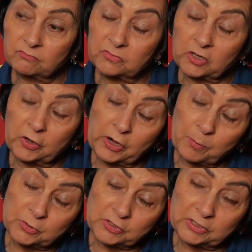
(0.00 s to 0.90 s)
the
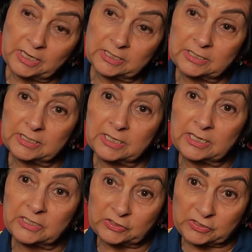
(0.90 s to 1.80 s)
corruption and
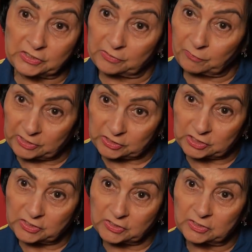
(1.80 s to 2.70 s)
illiteracy in
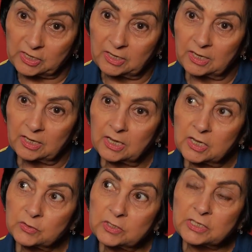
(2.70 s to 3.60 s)
villages.
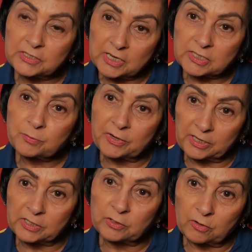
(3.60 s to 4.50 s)
So it does bring
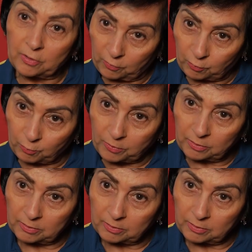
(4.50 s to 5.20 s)
it all home